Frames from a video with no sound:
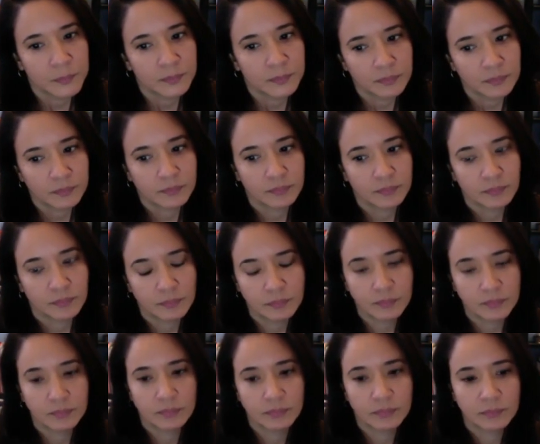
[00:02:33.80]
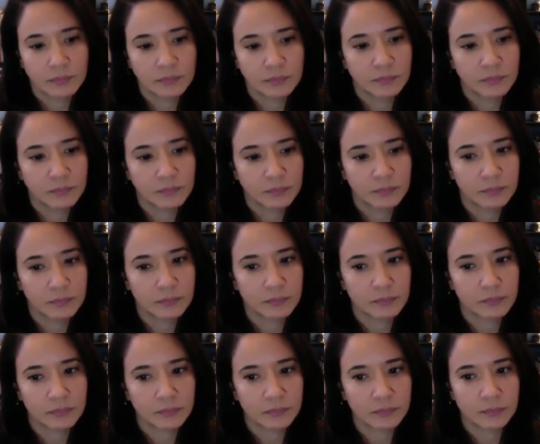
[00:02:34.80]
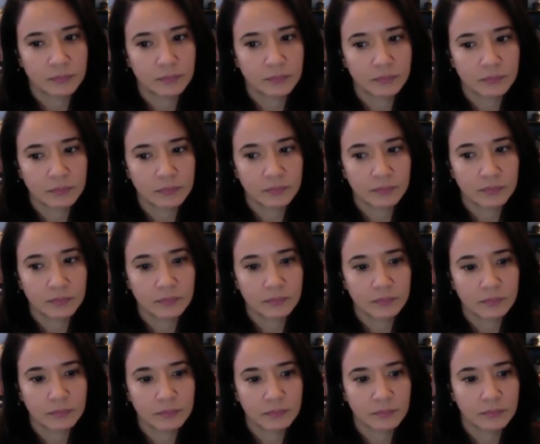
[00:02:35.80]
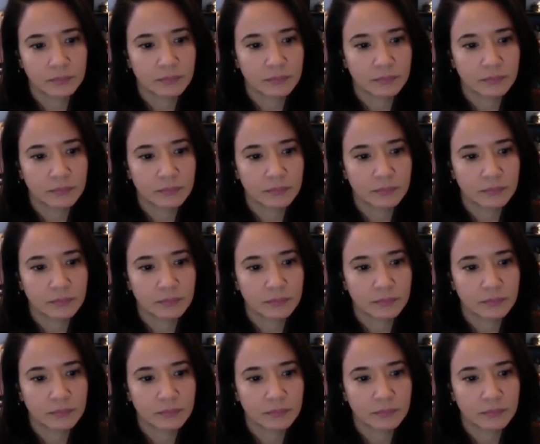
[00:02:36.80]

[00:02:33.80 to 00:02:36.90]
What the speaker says: (silent)